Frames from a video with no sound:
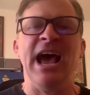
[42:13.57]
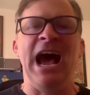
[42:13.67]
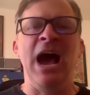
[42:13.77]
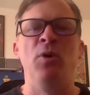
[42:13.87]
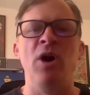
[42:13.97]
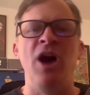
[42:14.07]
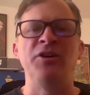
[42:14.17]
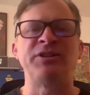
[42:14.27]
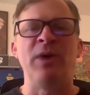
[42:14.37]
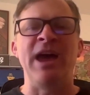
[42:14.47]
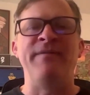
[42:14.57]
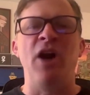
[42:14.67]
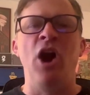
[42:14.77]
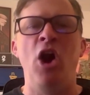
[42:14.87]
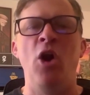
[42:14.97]
I will also have
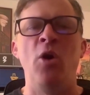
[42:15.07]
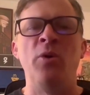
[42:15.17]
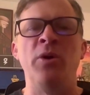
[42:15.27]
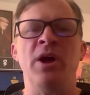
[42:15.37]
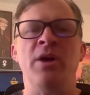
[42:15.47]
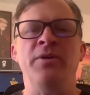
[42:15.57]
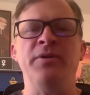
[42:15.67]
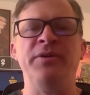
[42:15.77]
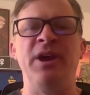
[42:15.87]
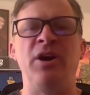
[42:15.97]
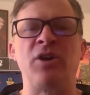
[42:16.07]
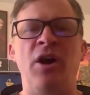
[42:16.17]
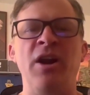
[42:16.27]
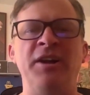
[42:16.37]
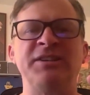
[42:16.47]
all the
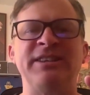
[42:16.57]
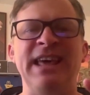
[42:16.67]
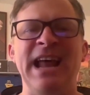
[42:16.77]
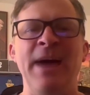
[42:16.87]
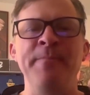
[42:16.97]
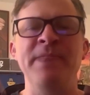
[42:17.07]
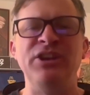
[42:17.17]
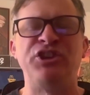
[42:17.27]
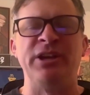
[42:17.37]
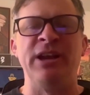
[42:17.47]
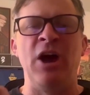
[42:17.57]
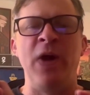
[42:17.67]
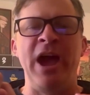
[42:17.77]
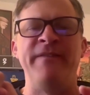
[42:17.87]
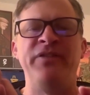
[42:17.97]
card artists that I mentioned. I'll
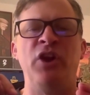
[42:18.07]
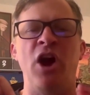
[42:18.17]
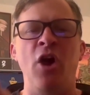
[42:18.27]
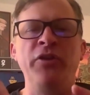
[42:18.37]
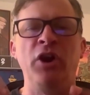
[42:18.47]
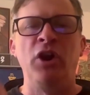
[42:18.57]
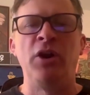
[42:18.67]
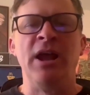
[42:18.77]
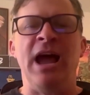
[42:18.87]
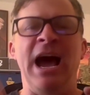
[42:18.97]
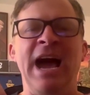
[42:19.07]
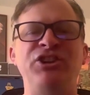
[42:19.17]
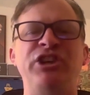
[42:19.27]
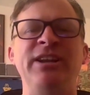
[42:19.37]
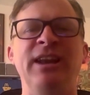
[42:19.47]
have all their
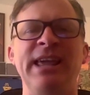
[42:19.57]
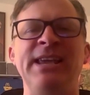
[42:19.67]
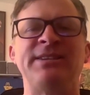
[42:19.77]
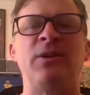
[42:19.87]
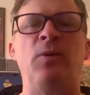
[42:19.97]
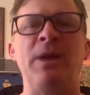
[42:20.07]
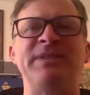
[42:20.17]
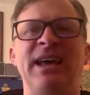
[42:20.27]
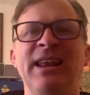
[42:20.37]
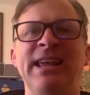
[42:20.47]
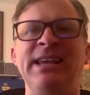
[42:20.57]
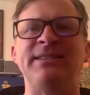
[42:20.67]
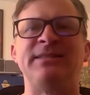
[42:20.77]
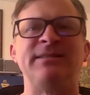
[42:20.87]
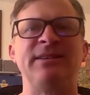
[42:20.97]
IG links, the website
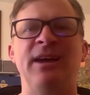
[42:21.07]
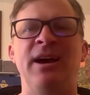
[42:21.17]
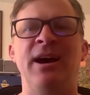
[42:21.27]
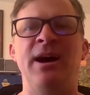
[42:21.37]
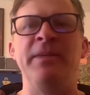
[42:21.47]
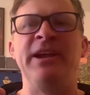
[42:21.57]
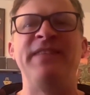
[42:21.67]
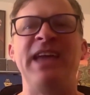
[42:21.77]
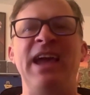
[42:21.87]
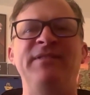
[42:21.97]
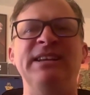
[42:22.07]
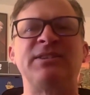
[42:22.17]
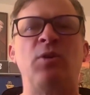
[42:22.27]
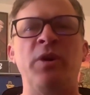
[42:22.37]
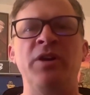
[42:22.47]
links, if they have
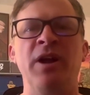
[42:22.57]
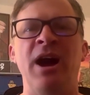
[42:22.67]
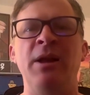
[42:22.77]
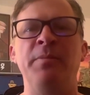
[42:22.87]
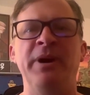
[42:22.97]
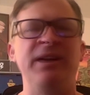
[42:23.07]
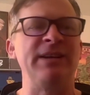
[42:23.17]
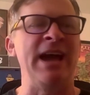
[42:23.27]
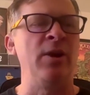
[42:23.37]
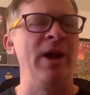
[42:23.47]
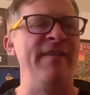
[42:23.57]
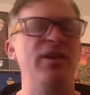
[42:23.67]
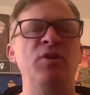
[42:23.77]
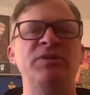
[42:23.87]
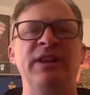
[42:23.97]
Discord or not, but I don't have
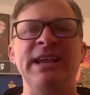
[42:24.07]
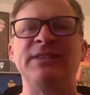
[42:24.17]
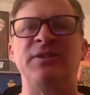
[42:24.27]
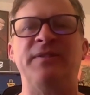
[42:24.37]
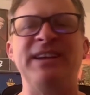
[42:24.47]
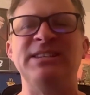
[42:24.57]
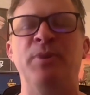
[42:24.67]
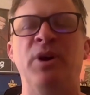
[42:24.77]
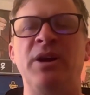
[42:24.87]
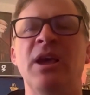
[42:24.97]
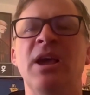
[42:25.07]
those links or Facebook.